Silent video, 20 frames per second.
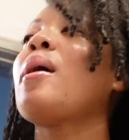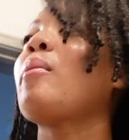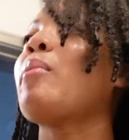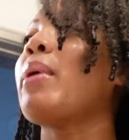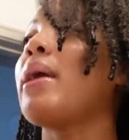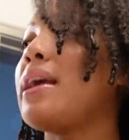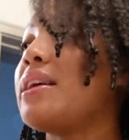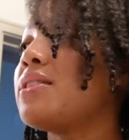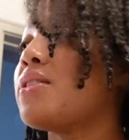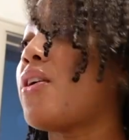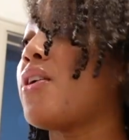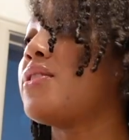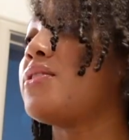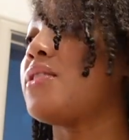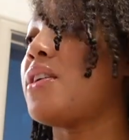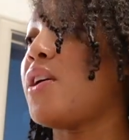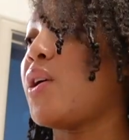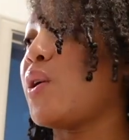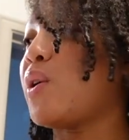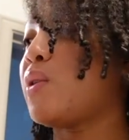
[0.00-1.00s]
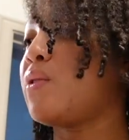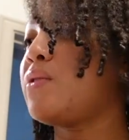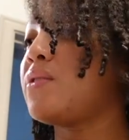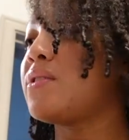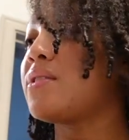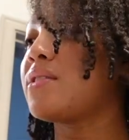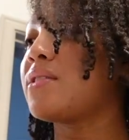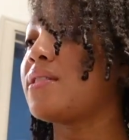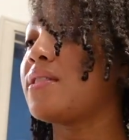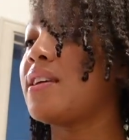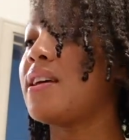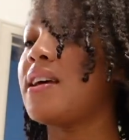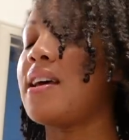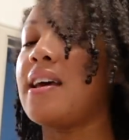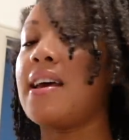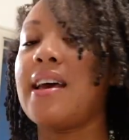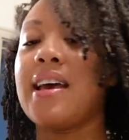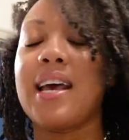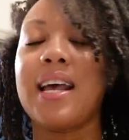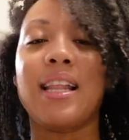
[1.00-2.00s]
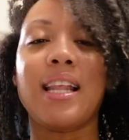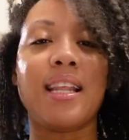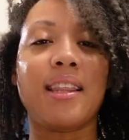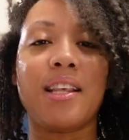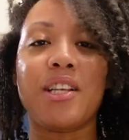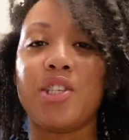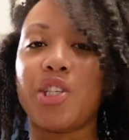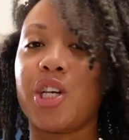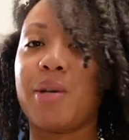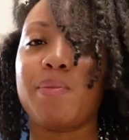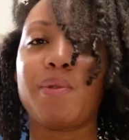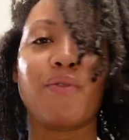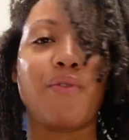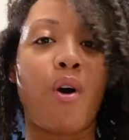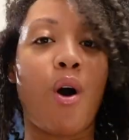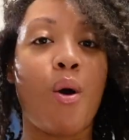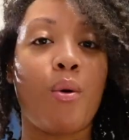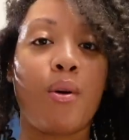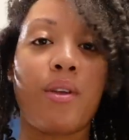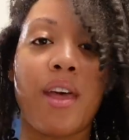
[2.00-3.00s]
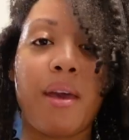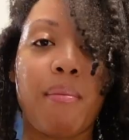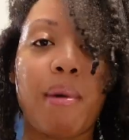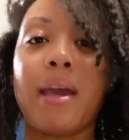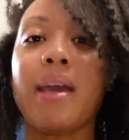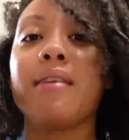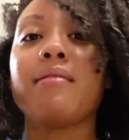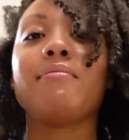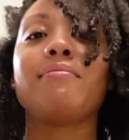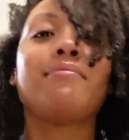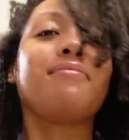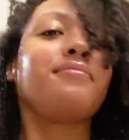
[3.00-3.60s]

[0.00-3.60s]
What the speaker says: pace ourselves, and let the chips fall where they may.